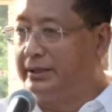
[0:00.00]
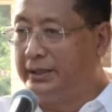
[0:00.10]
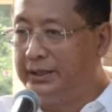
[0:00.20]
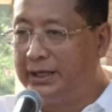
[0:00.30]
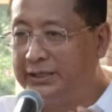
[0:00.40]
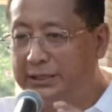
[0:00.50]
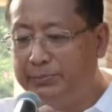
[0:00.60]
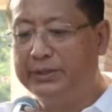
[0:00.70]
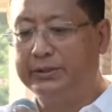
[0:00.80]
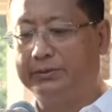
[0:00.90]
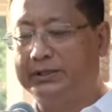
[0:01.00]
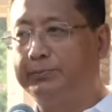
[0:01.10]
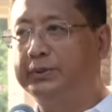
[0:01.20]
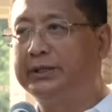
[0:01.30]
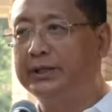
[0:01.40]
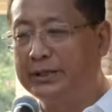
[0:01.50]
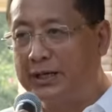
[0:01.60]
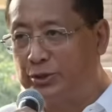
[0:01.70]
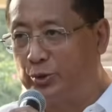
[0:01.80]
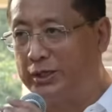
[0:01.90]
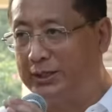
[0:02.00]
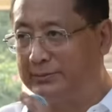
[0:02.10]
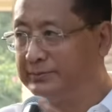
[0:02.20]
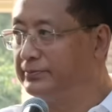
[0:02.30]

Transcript: indang chipi chipi dita siwa